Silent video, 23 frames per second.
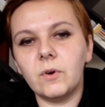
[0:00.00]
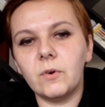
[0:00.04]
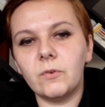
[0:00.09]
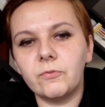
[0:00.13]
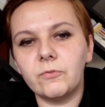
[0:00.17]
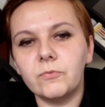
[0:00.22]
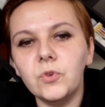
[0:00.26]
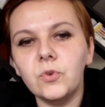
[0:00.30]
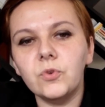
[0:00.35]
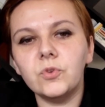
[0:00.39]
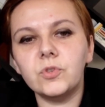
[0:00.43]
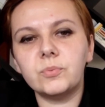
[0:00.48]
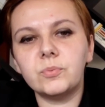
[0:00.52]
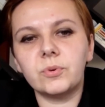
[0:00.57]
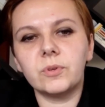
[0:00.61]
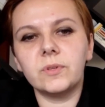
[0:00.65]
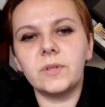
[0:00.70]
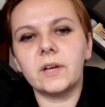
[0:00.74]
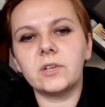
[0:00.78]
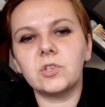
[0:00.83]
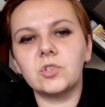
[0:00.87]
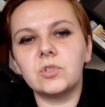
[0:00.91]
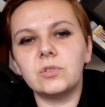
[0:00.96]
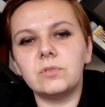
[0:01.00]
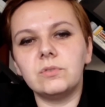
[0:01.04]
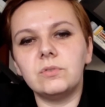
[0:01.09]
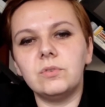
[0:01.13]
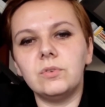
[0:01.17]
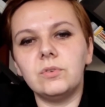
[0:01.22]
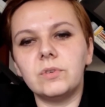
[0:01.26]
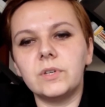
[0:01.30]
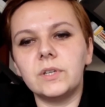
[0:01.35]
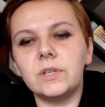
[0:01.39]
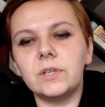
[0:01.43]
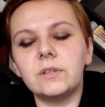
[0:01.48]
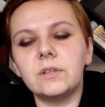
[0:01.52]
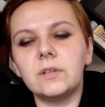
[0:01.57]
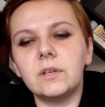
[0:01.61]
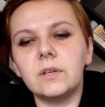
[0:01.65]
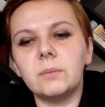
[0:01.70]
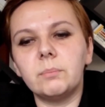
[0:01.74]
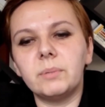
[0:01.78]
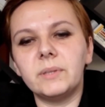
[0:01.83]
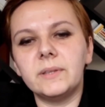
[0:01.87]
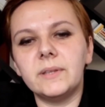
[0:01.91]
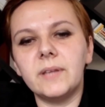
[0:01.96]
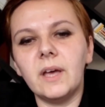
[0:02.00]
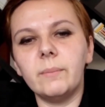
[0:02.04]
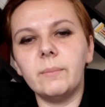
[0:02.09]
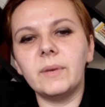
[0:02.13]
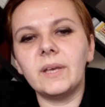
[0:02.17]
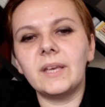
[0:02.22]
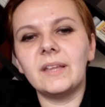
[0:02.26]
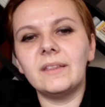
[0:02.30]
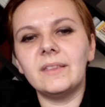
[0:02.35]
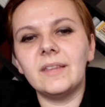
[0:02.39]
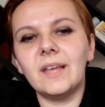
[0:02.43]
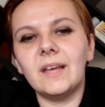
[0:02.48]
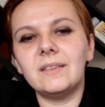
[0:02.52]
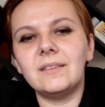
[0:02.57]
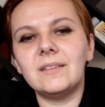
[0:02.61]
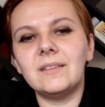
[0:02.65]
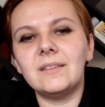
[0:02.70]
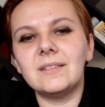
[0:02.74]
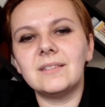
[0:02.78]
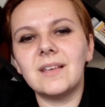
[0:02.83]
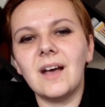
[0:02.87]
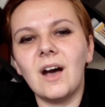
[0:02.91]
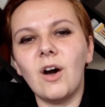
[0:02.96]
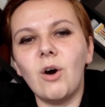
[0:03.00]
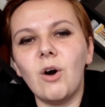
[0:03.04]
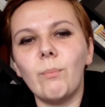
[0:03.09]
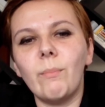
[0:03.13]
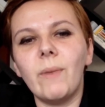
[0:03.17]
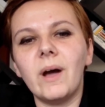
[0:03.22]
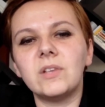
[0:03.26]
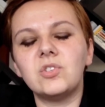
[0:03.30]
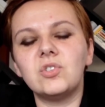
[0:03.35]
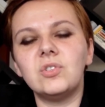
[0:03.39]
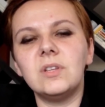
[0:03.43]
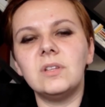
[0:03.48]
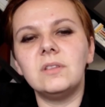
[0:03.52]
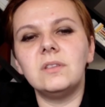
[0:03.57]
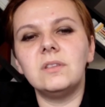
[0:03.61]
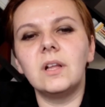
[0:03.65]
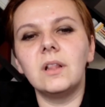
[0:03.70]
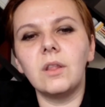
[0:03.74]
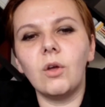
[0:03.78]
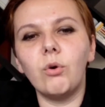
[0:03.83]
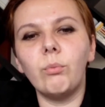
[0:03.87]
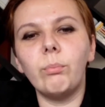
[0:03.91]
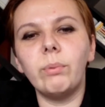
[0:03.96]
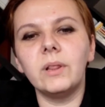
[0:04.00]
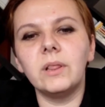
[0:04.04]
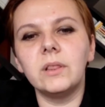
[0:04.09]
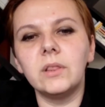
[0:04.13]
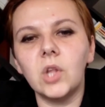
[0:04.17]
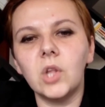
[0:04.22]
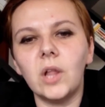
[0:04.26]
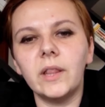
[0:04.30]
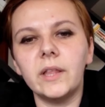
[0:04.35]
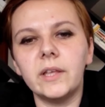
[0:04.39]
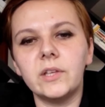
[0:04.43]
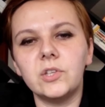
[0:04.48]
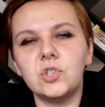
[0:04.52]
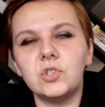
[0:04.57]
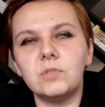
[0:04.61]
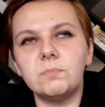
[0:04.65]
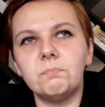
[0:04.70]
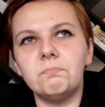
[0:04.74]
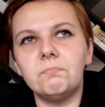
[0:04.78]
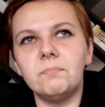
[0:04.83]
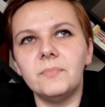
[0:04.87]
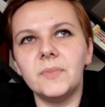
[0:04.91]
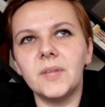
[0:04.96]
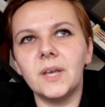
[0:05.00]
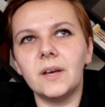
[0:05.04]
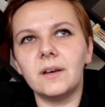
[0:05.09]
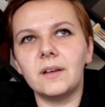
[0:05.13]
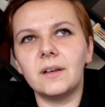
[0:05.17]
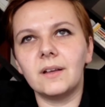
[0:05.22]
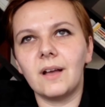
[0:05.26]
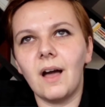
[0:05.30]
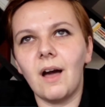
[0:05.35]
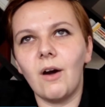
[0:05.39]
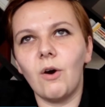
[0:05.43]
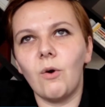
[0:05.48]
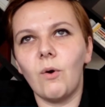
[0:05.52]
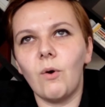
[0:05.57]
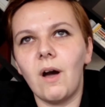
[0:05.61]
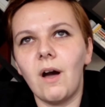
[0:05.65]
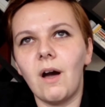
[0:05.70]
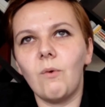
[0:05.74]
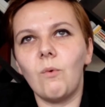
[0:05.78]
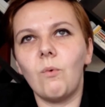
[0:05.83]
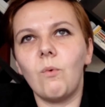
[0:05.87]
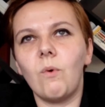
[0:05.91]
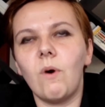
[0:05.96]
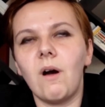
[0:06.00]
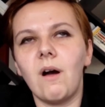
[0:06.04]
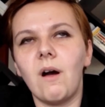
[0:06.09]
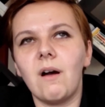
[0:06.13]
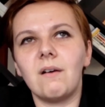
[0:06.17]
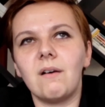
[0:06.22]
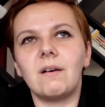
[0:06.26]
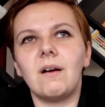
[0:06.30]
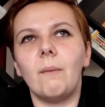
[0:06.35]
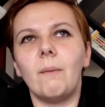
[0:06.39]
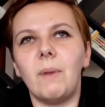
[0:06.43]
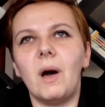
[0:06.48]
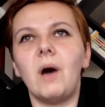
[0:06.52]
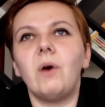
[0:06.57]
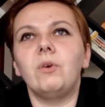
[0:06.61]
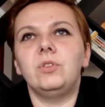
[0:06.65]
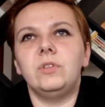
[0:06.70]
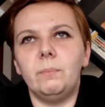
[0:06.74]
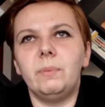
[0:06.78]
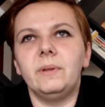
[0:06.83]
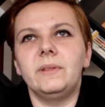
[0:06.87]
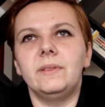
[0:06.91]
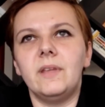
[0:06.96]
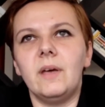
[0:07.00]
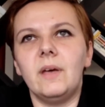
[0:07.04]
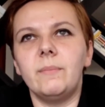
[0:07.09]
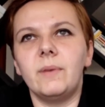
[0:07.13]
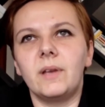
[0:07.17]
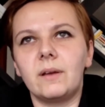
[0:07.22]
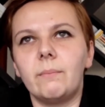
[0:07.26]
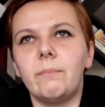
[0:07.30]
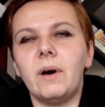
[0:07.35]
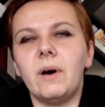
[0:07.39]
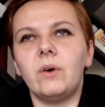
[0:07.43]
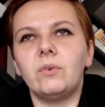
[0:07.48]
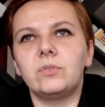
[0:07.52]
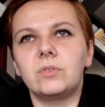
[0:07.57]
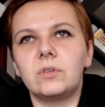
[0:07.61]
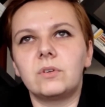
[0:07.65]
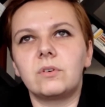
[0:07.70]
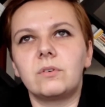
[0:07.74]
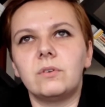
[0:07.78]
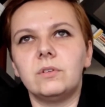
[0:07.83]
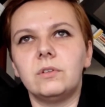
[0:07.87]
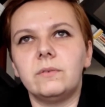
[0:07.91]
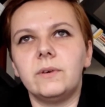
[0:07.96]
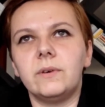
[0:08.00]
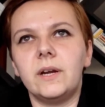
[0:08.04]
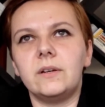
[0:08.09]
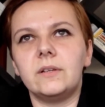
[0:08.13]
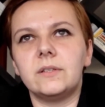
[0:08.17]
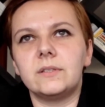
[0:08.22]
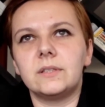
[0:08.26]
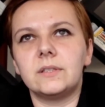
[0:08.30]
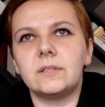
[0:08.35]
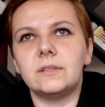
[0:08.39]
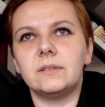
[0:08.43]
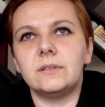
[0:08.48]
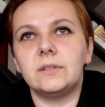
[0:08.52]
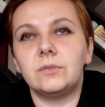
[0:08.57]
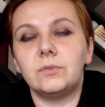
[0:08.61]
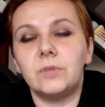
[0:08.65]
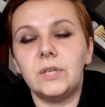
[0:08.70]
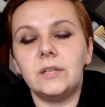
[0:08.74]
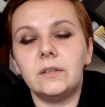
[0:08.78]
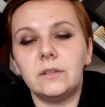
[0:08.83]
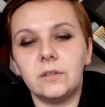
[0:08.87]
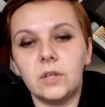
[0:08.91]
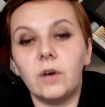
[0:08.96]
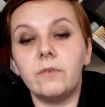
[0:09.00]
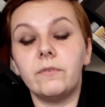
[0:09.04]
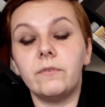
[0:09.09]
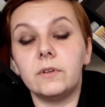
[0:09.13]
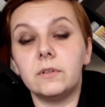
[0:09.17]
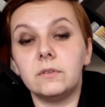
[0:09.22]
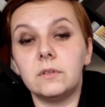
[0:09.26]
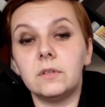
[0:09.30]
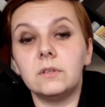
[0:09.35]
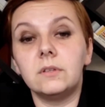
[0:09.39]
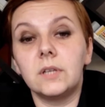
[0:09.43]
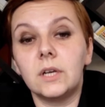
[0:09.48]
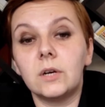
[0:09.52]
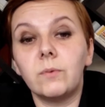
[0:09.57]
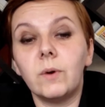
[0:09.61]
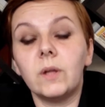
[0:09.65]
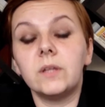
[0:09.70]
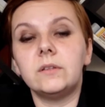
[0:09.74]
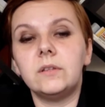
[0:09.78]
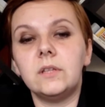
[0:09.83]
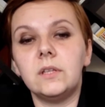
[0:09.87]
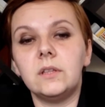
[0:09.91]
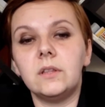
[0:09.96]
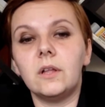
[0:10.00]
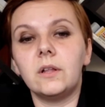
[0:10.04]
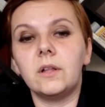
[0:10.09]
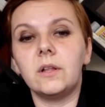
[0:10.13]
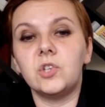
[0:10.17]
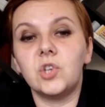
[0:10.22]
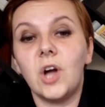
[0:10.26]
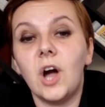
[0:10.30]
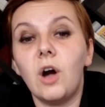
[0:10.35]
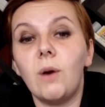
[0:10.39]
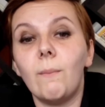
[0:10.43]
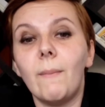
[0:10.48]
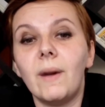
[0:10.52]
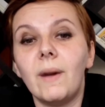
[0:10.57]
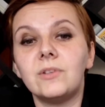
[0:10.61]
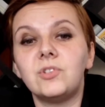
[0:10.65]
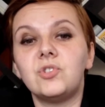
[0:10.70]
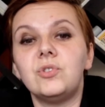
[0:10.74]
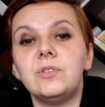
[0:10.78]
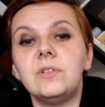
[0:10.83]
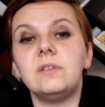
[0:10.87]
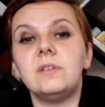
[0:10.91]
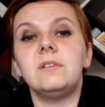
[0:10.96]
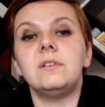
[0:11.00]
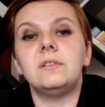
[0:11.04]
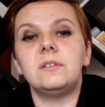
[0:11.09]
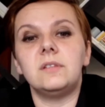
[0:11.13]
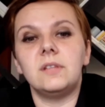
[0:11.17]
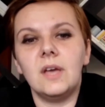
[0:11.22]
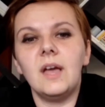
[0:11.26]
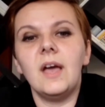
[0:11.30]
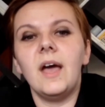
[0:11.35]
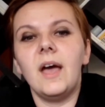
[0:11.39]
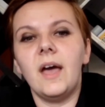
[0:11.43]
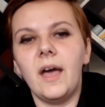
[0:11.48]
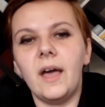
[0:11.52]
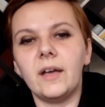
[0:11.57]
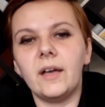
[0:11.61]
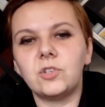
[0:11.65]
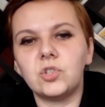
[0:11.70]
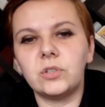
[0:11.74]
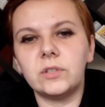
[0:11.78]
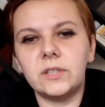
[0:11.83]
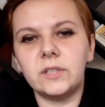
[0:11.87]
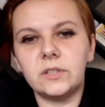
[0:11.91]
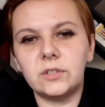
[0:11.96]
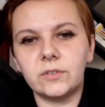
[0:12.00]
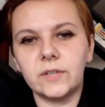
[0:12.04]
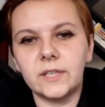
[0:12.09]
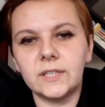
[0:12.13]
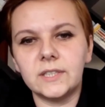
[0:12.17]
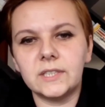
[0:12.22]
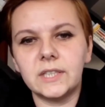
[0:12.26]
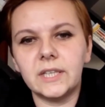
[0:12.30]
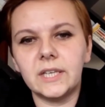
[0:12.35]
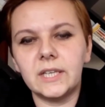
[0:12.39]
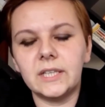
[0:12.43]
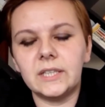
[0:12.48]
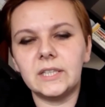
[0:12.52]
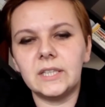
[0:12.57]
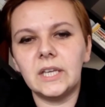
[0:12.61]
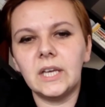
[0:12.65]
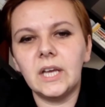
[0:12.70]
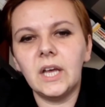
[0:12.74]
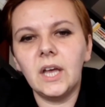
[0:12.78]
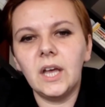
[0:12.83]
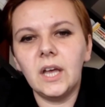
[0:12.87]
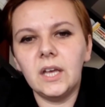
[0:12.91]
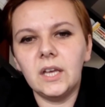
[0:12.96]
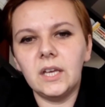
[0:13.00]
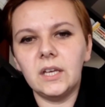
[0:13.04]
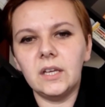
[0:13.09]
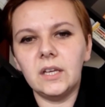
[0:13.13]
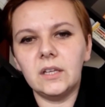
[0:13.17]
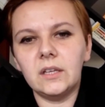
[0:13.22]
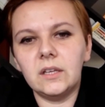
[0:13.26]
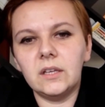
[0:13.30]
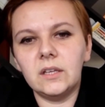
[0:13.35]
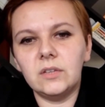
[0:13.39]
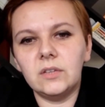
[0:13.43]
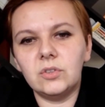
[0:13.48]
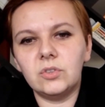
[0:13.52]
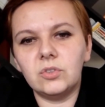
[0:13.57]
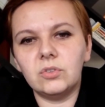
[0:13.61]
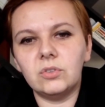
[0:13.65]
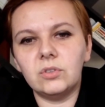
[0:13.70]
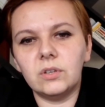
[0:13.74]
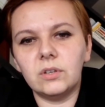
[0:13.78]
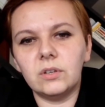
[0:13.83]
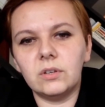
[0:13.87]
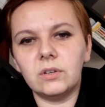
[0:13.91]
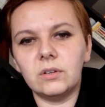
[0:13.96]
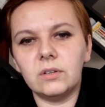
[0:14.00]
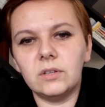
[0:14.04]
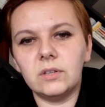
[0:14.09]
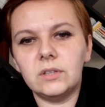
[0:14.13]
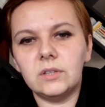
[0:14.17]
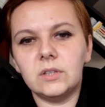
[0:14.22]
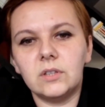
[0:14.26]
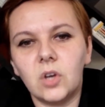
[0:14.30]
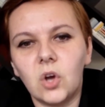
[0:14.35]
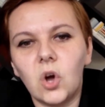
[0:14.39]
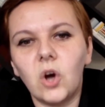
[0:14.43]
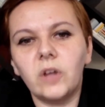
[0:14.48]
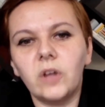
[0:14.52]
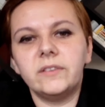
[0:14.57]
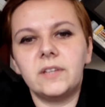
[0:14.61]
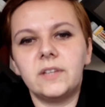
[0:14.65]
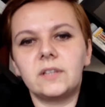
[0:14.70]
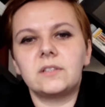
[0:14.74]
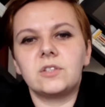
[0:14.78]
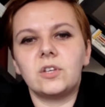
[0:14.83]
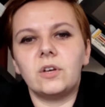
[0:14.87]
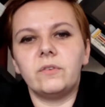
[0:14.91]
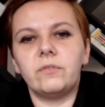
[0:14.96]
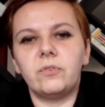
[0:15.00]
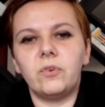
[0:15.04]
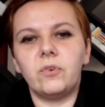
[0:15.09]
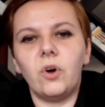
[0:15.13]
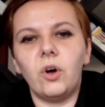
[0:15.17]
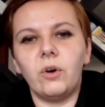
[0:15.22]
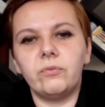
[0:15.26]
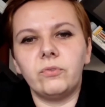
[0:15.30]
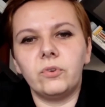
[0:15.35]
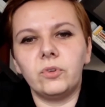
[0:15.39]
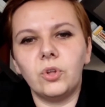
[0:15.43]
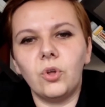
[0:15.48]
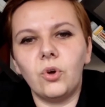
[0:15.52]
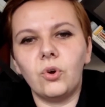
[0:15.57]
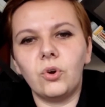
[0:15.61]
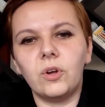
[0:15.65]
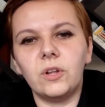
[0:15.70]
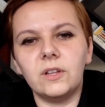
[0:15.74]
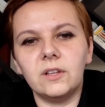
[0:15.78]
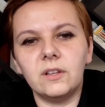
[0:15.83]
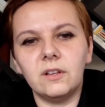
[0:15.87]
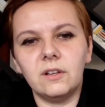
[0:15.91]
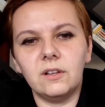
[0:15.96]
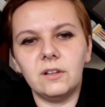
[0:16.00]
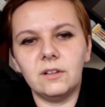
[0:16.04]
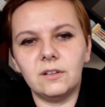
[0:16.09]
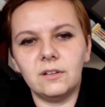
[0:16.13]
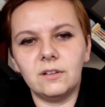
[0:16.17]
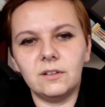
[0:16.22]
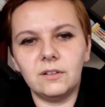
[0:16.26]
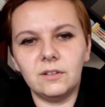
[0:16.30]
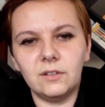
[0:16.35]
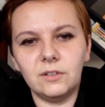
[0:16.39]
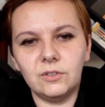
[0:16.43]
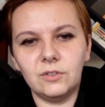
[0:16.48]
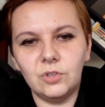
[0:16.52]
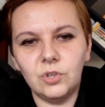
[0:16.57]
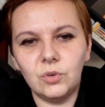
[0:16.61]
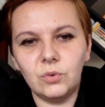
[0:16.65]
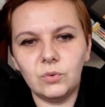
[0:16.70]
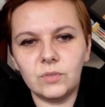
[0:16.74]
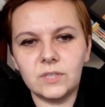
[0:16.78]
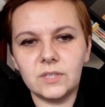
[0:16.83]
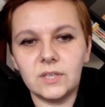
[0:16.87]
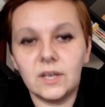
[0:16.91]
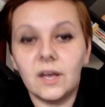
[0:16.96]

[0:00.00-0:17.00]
news production during the pandemic, and that is how much did the global knowledge, how about the pandemic, about coronavirus, the real knowledge, the quality knowledge, how much did it actually translate into the context of local news?